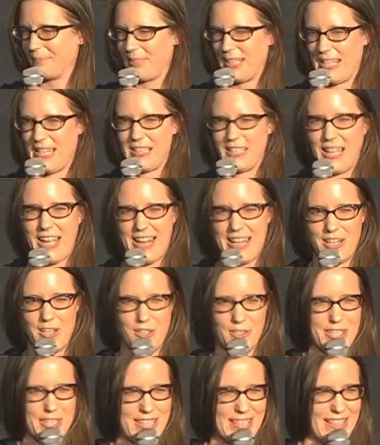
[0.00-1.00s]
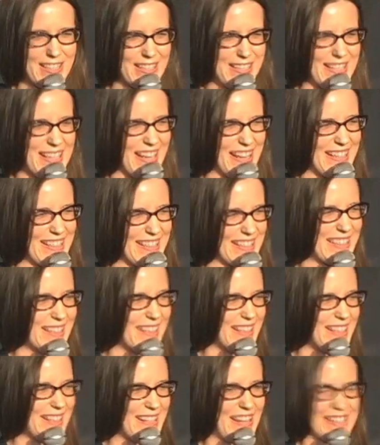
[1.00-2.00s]
Any liars in the audience?
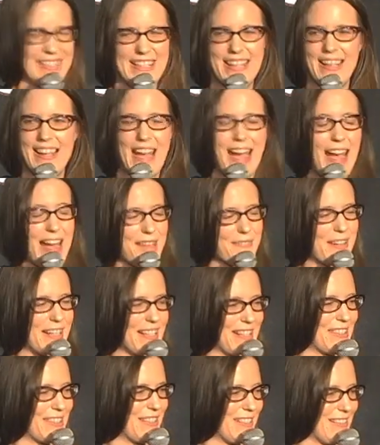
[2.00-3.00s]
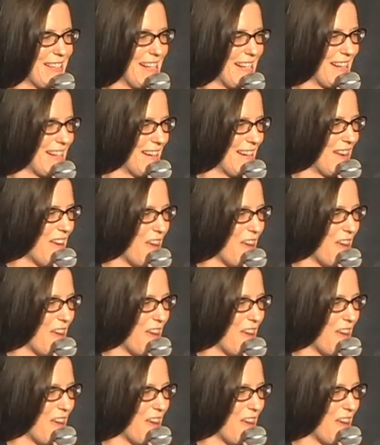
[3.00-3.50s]
Yeah, see, I've got a theory.